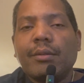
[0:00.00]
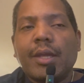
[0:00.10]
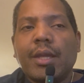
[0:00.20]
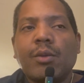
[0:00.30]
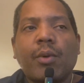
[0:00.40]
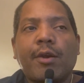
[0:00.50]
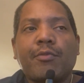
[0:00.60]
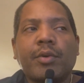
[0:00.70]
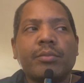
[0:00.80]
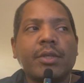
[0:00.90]
anywhere
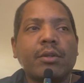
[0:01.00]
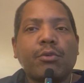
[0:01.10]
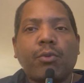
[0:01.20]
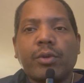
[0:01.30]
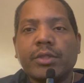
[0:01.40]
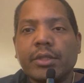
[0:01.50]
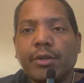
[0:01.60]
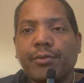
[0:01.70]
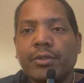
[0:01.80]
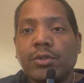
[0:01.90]
from 10 to 14
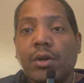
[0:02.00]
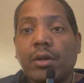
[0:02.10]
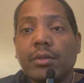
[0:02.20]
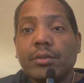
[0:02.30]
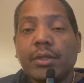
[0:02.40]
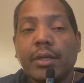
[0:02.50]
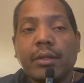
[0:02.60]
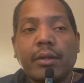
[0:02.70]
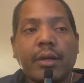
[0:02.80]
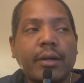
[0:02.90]
different songs, and